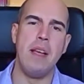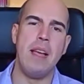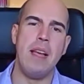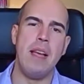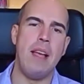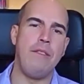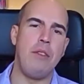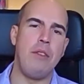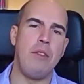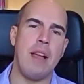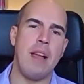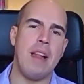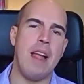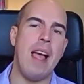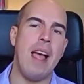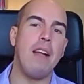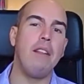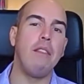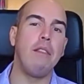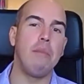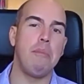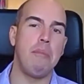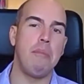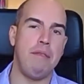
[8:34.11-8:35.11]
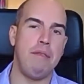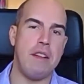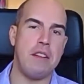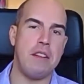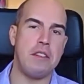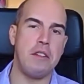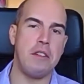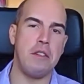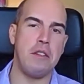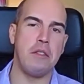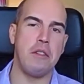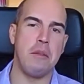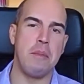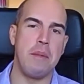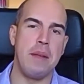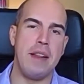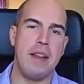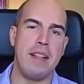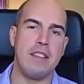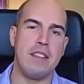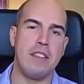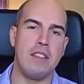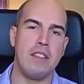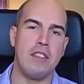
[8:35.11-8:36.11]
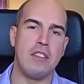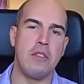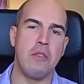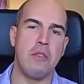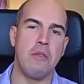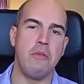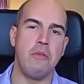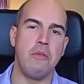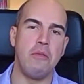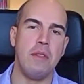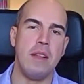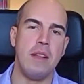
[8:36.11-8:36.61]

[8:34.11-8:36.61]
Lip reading: if you had a health professional coming into the school,